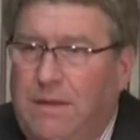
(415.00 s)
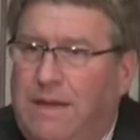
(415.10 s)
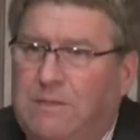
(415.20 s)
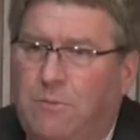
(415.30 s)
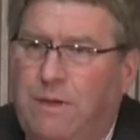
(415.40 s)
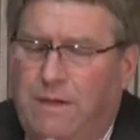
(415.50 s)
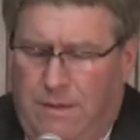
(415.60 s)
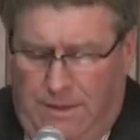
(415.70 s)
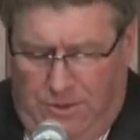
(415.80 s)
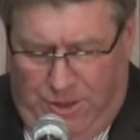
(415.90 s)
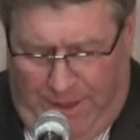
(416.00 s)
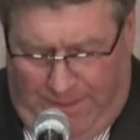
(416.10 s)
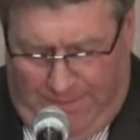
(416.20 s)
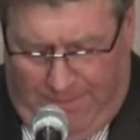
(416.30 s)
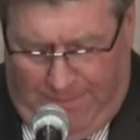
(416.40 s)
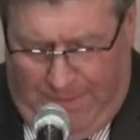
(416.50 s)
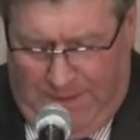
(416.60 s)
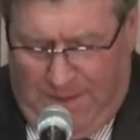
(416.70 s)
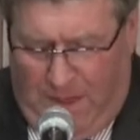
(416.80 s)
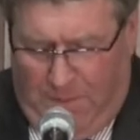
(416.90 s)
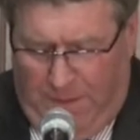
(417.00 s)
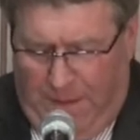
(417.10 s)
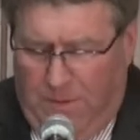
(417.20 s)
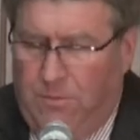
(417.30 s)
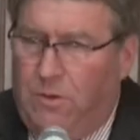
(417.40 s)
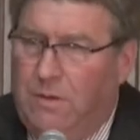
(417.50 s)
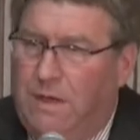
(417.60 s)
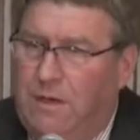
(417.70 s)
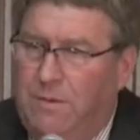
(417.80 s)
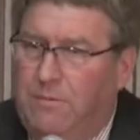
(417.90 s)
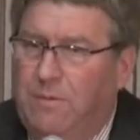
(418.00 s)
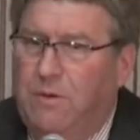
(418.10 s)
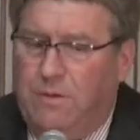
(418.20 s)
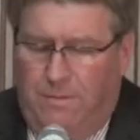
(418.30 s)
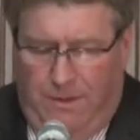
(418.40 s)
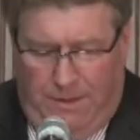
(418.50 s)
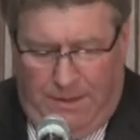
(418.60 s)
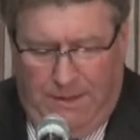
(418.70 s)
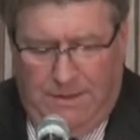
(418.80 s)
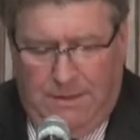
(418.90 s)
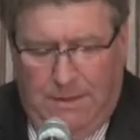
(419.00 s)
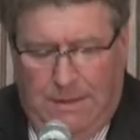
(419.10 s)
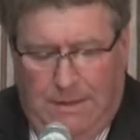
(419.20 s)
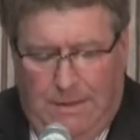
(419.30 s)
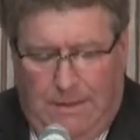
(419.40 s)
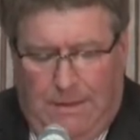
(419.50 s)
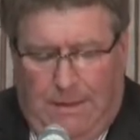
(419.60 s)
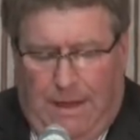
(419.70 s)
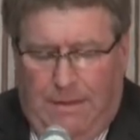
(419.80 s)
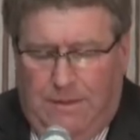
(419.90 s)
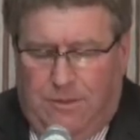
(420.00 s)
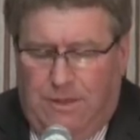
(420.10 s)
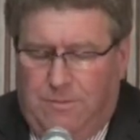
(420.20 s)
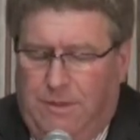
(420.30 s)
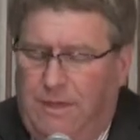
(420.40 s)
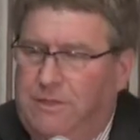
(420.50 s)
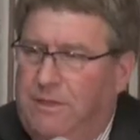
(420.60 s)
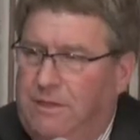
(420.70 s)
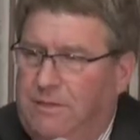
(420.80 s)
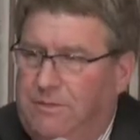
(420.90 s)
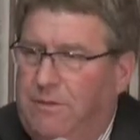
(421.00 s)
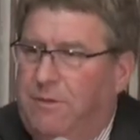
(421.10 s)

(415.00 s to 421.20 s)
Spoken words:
That's why LNG is now playing a role in helping remote communities and the transportation industry